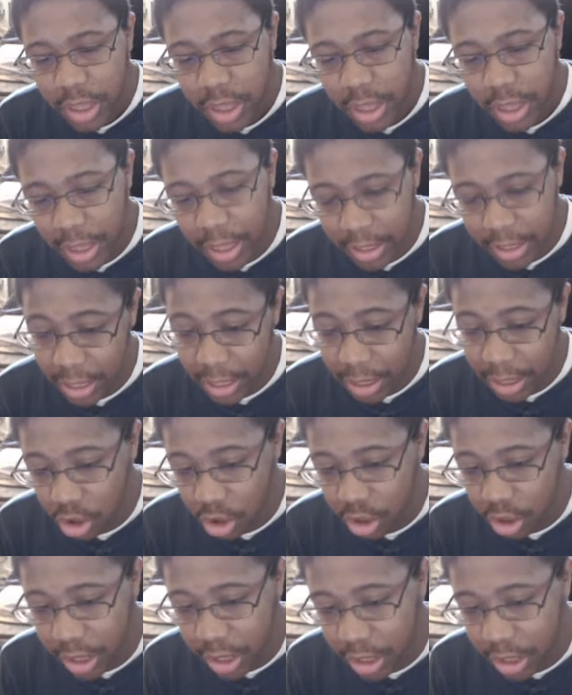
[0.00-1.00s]

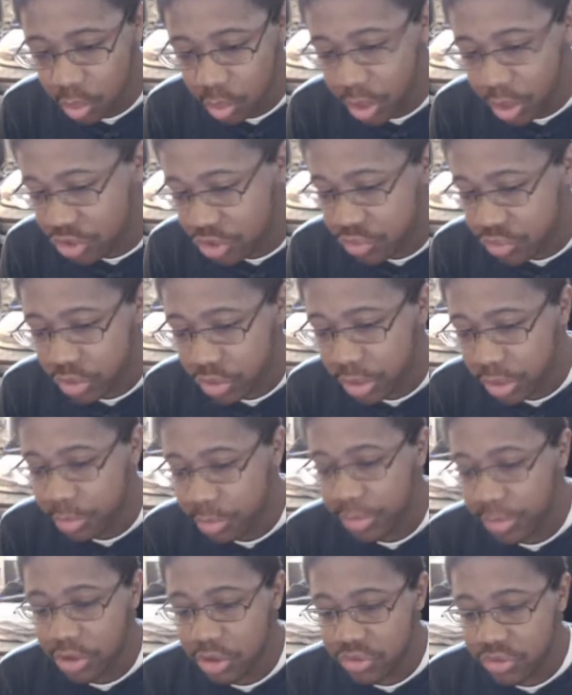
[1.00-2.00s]
NARA arranged for them to
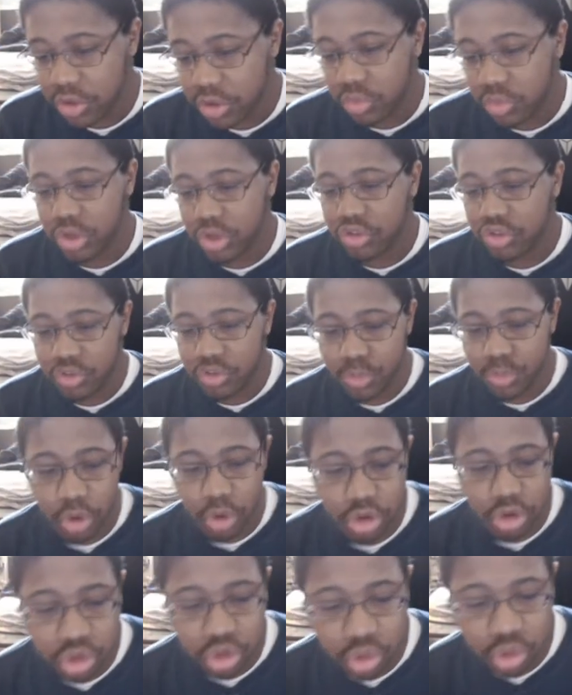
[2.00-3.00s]
be secretly
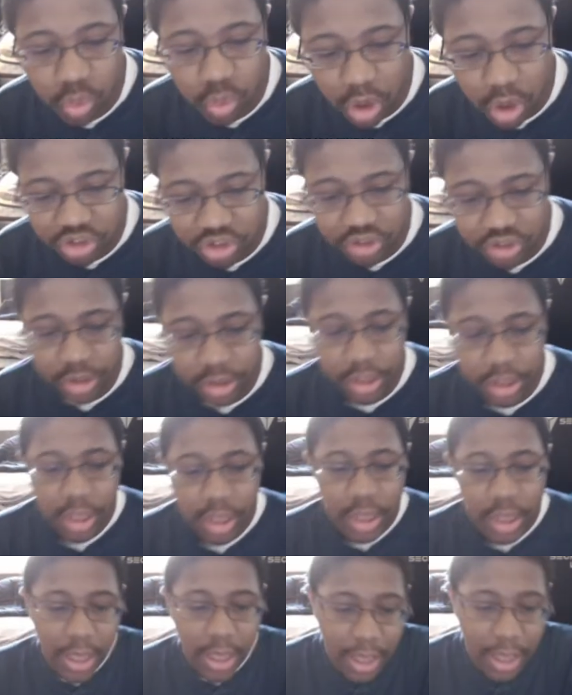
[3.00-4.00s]
transported to Washington
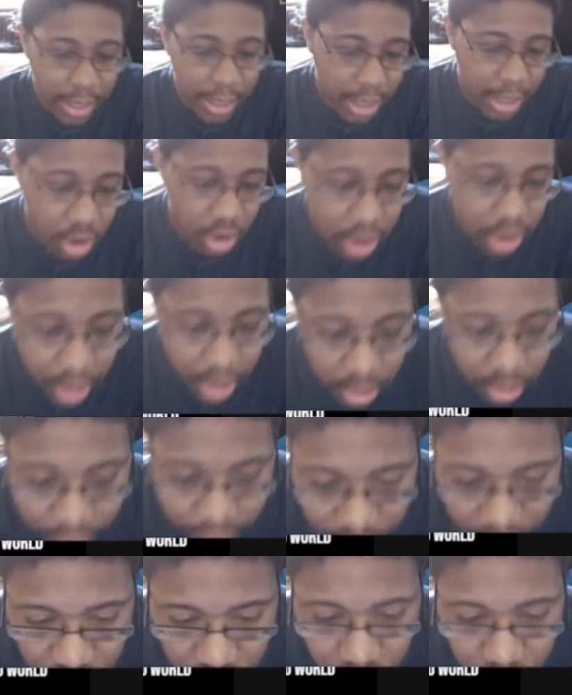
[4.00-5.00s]
NARA
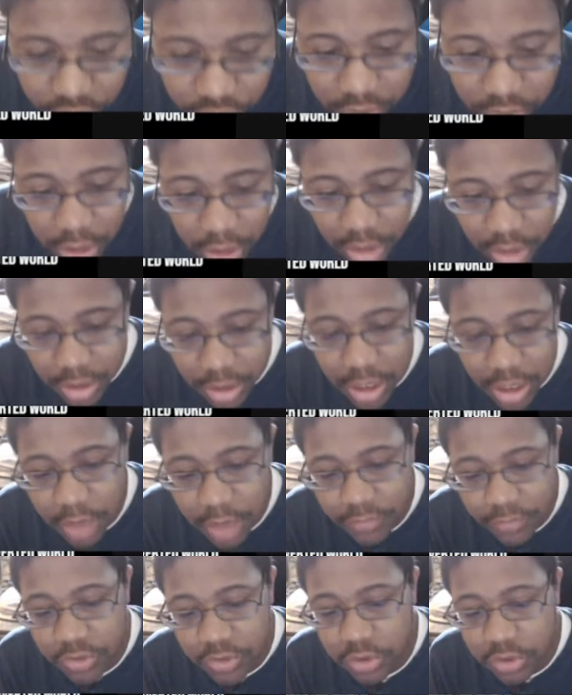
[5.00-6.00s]
officials did not
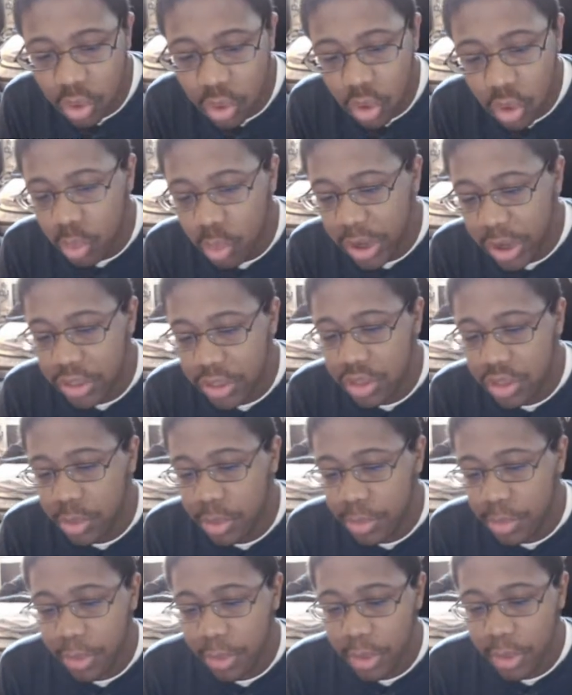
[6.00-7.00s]
visit or raid
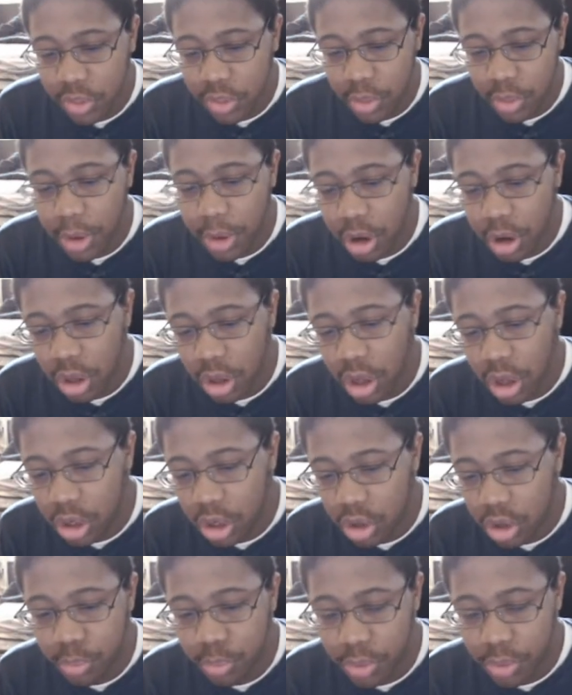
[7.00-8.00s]
the, the
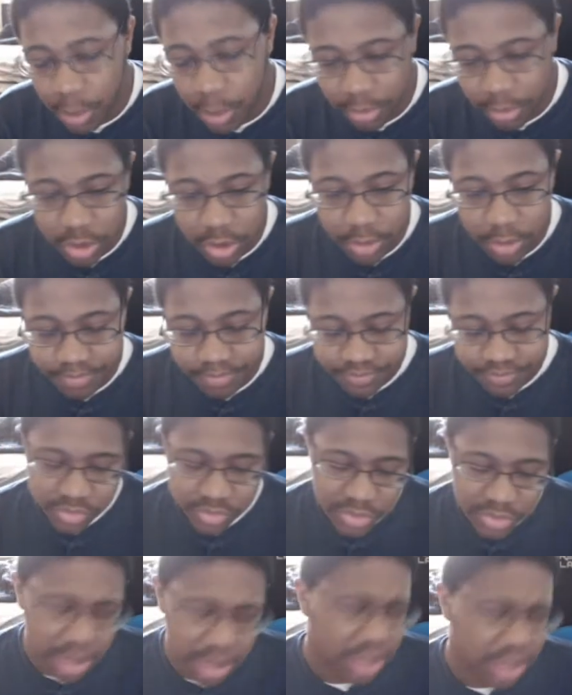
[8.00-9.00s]
Mar-a-Lago property.
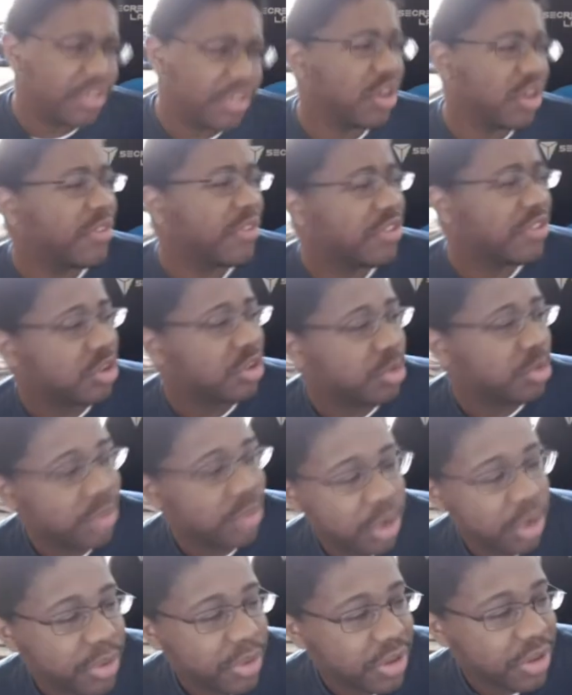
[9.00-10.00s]
I don't even know if it's going
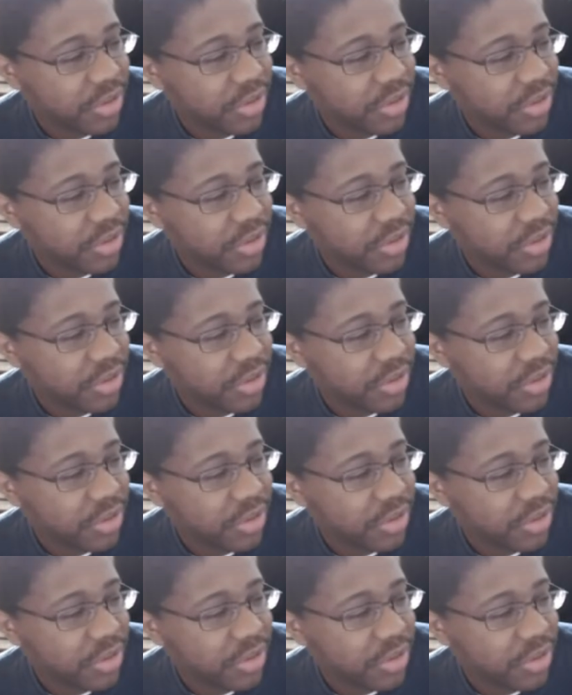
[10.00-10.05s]
to be